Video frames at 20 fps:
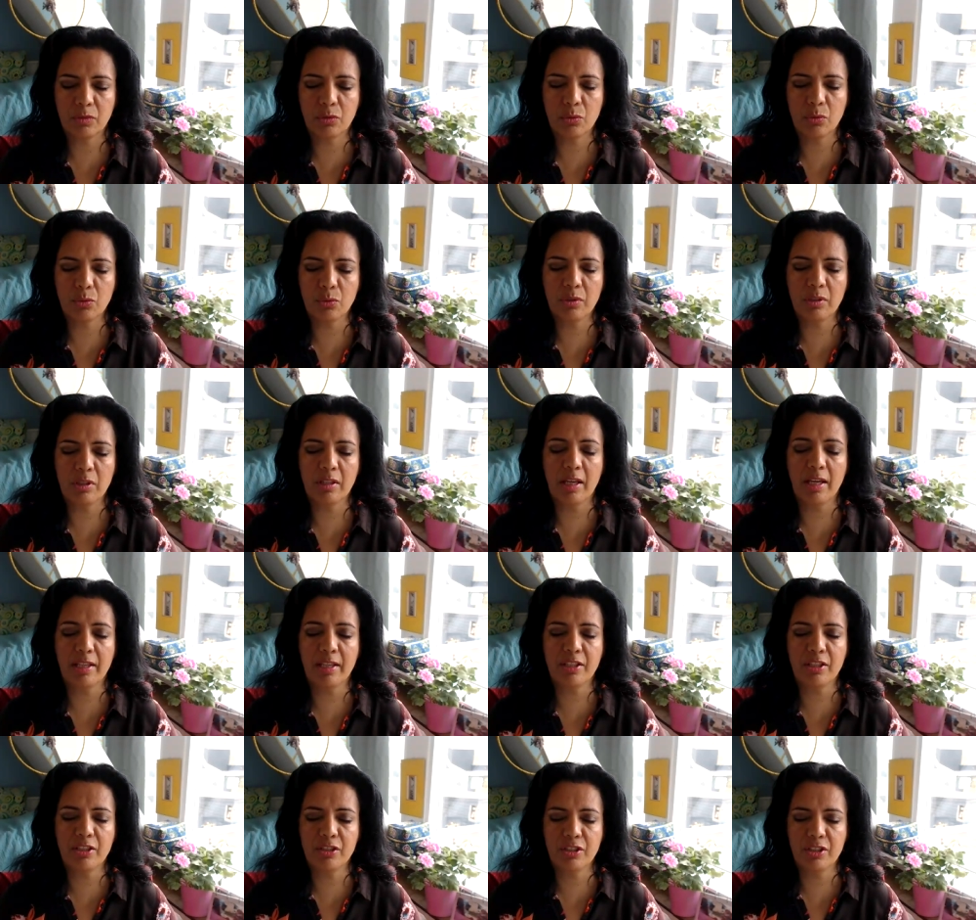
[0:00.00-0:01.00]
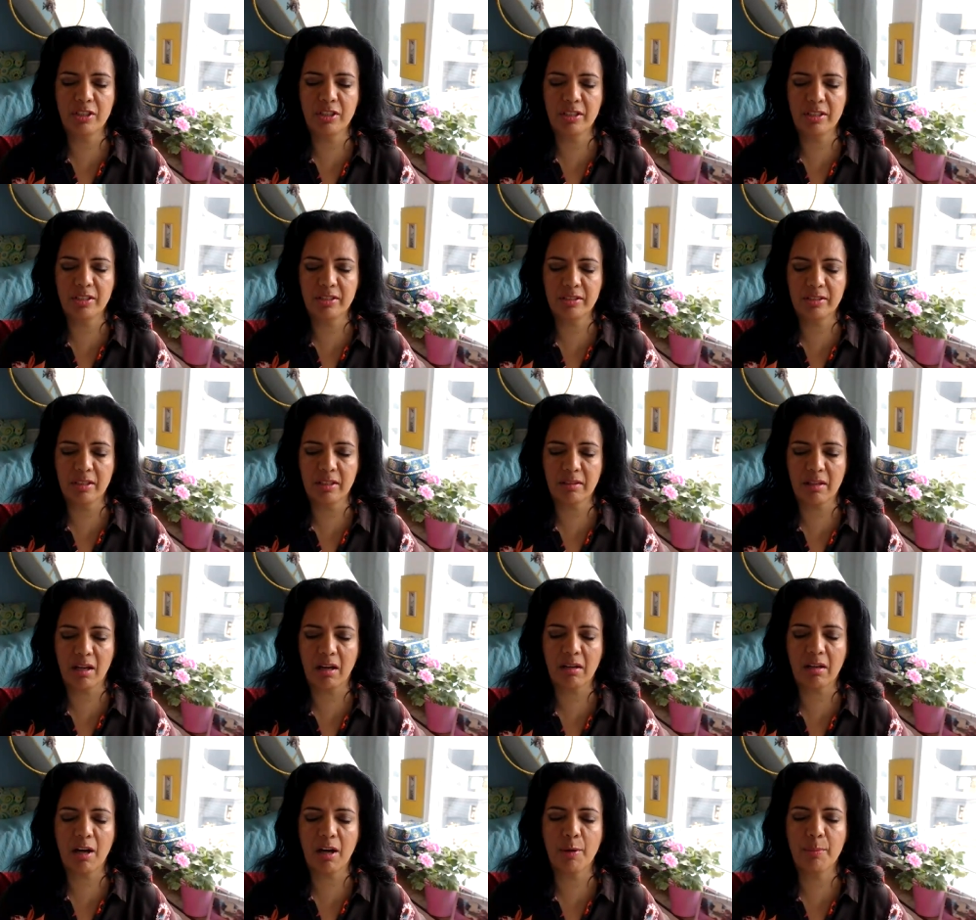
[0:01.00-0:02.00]
to the energies that
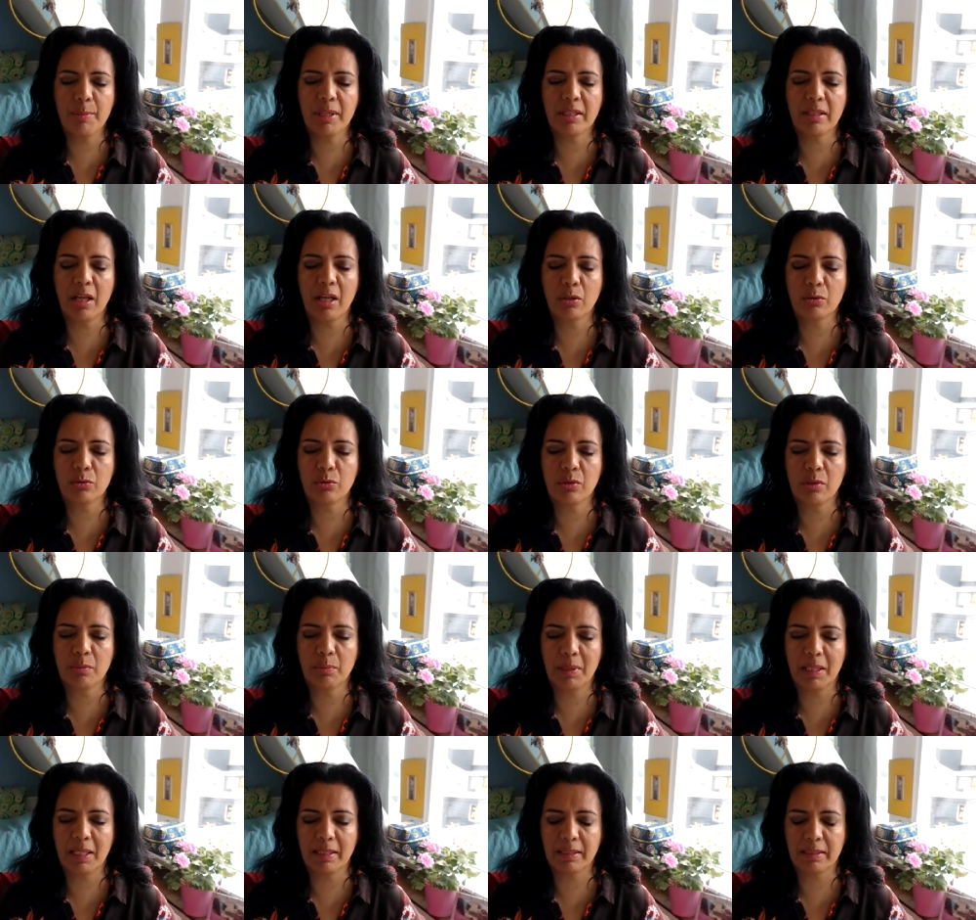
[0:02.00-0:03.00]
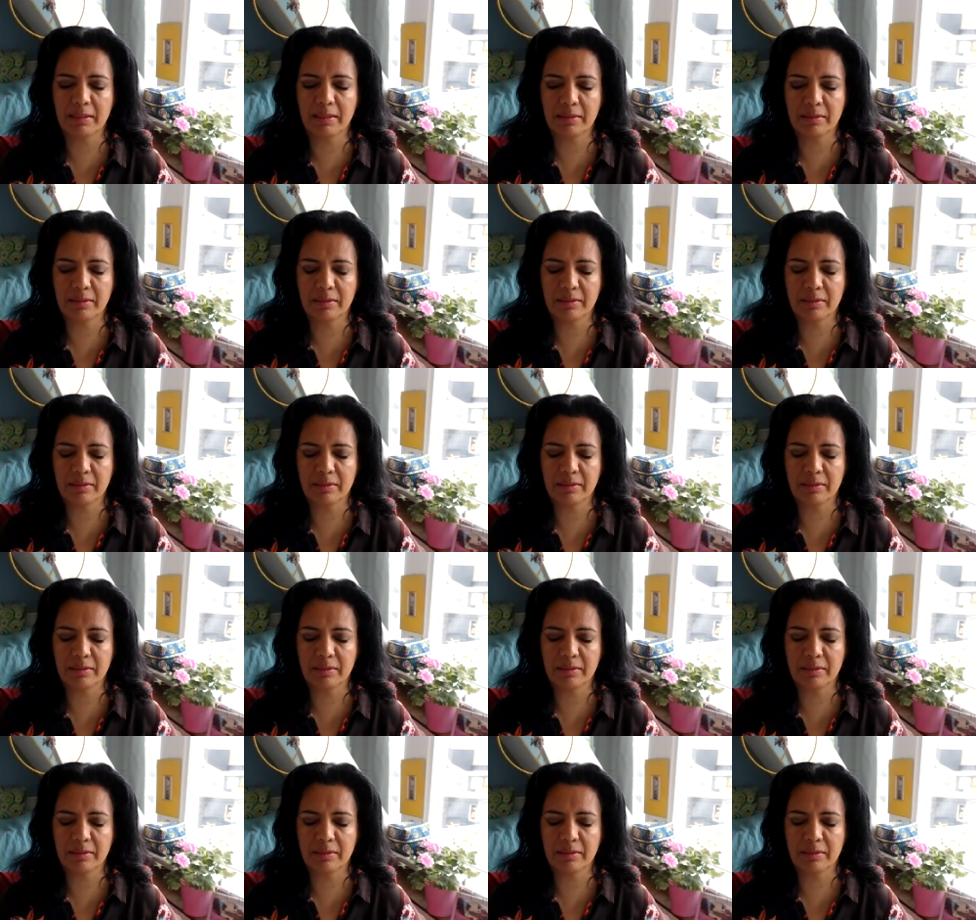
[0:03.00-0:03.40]
are coming now to the planet.